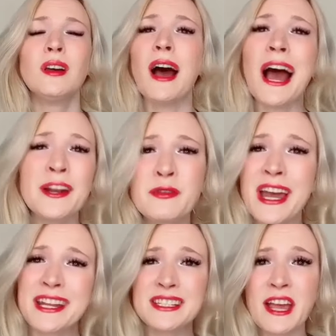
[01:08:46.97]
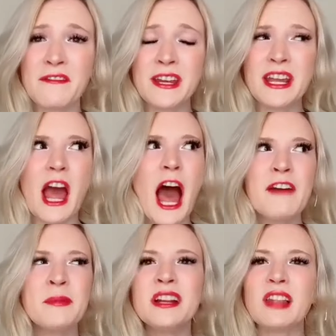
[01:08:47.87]
I don't get it, Stephanie. I've
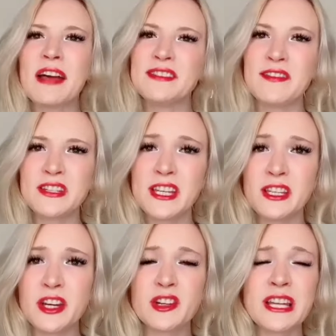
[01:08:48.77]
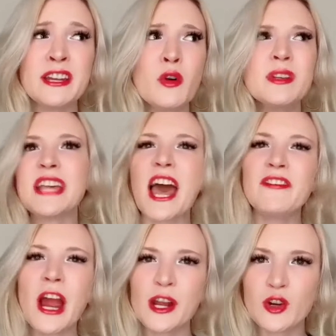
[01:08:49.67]
been alive 17 years, and no one's ever had
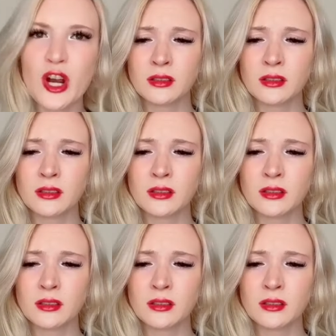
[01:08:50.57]
a crush on-